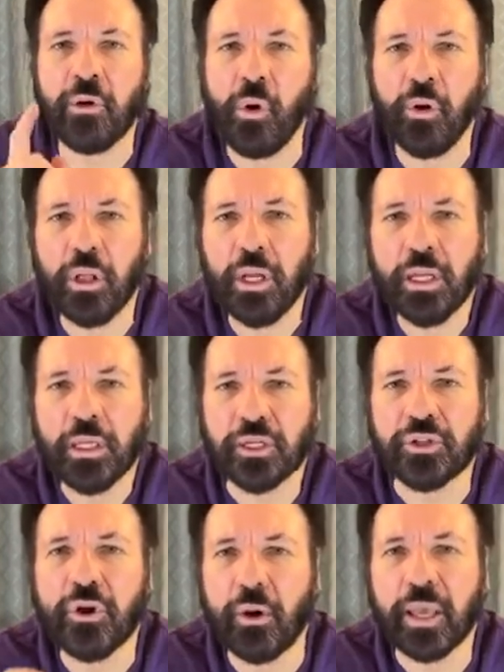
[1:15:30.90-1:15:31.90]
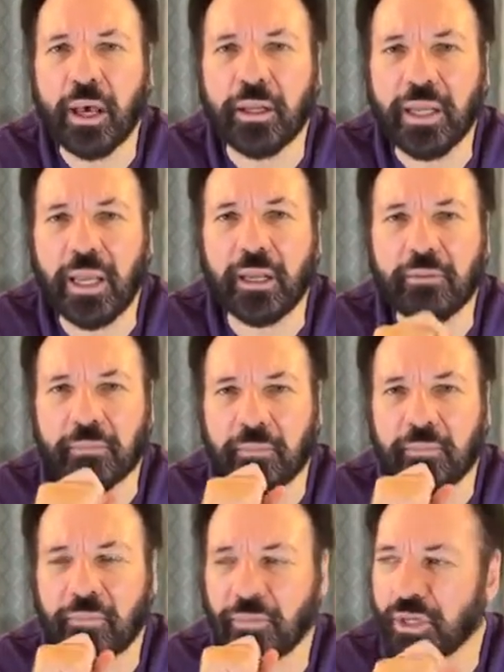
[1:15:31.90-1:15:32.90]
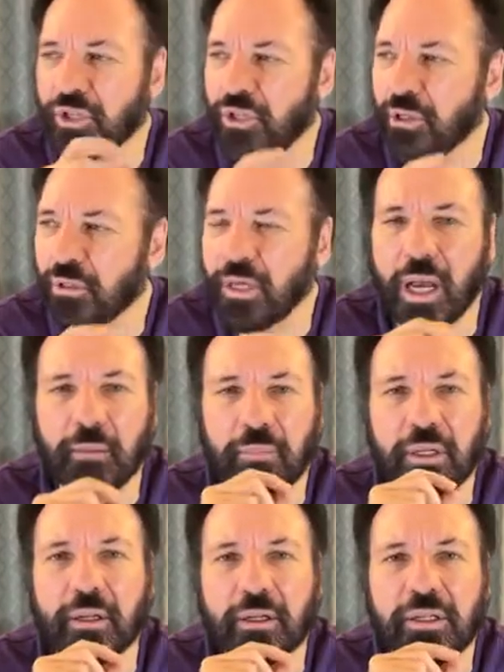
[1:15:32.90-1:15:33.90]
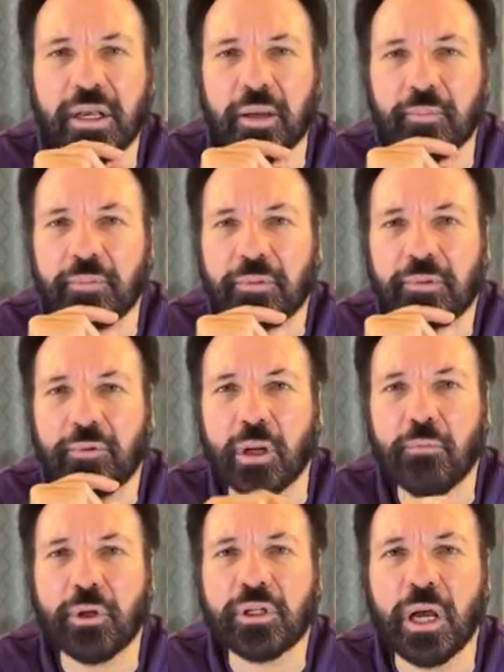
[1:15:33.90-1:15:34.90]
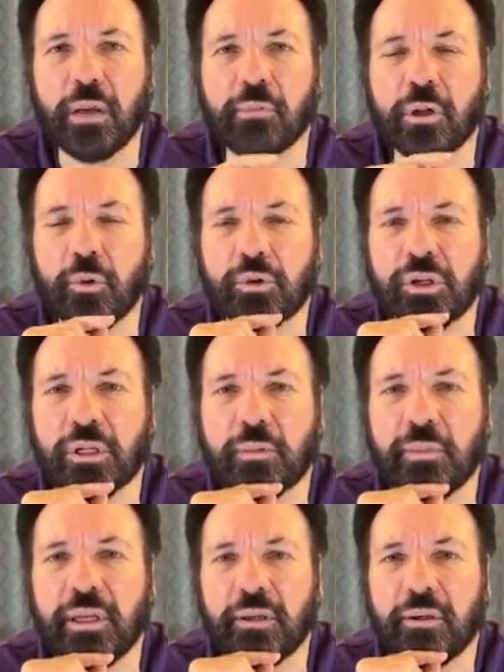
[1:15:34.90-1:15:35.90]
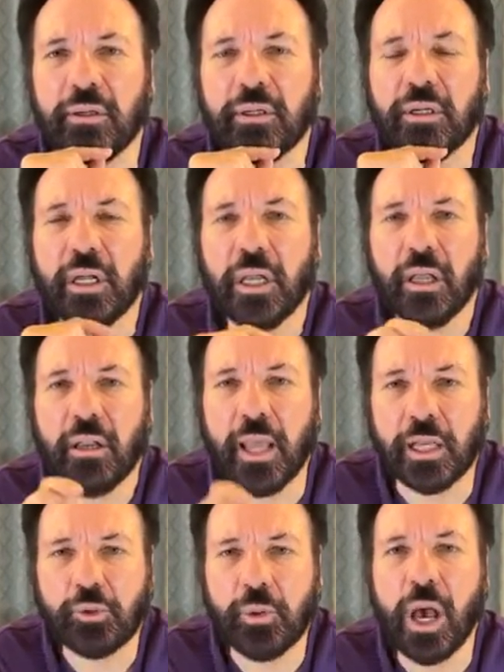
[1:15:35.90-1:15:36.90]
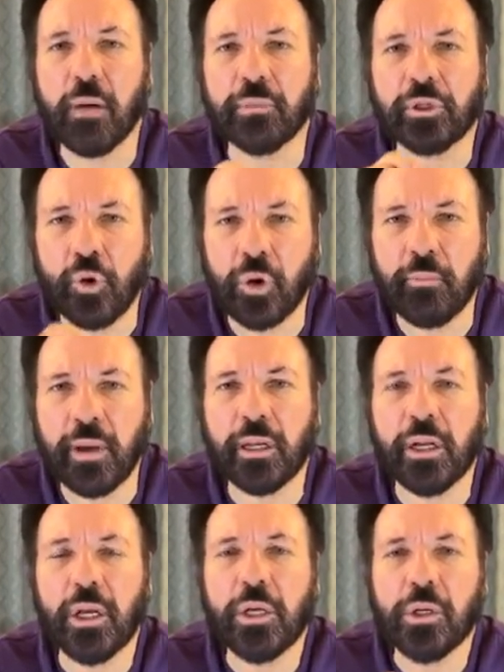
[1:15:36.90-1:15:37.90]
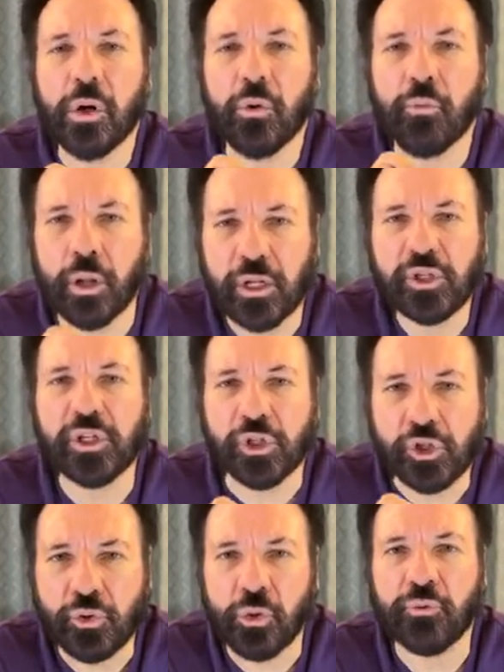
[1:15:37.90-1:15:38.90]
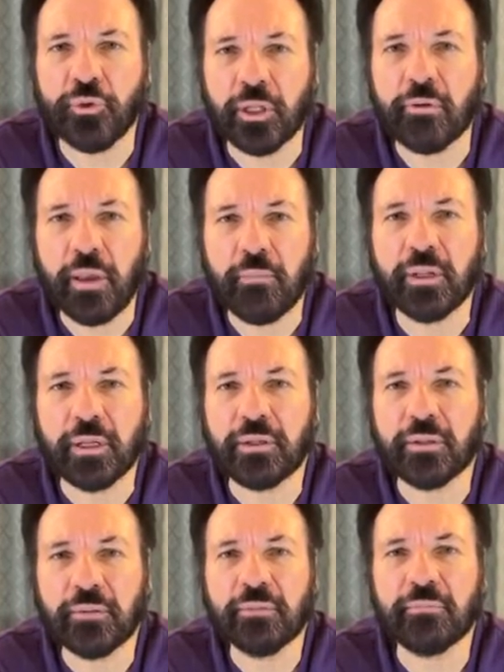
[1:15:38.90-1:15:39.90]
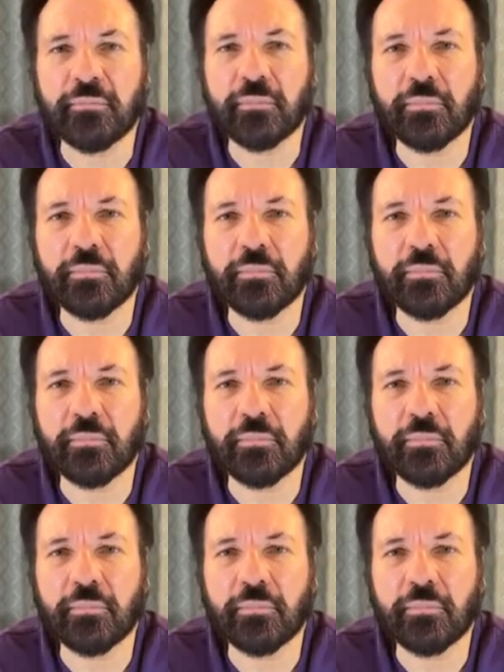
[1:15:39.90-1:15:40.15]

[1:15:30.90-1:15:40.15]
The call is going out again. There's still time, little time. One more time, the Lord said to me. Next week, I'm going to talk about what is in store for the remnant.